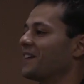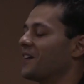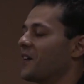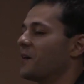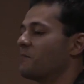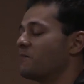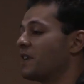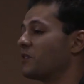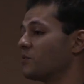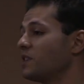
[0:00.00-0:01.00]

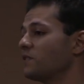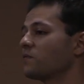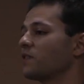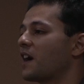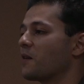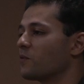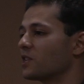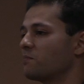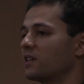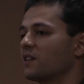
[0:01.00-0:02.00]
And the reason for that
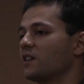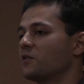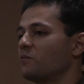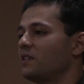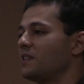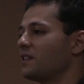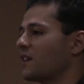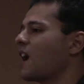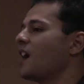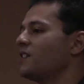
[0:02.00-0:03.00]
was because we did,
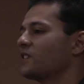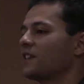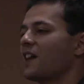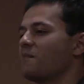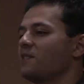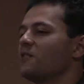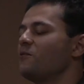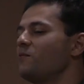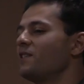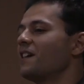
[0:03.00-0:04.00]
in hindsight,
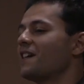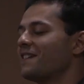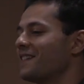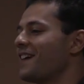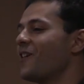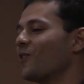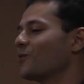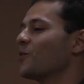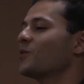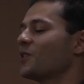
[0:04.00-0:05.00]
who the
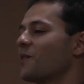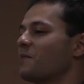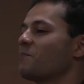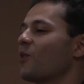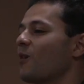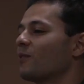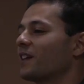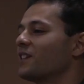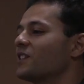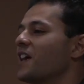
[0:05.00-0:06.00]
hell goes up in
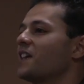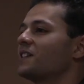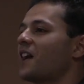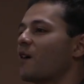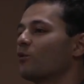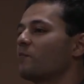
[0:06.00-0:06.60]
public and says, I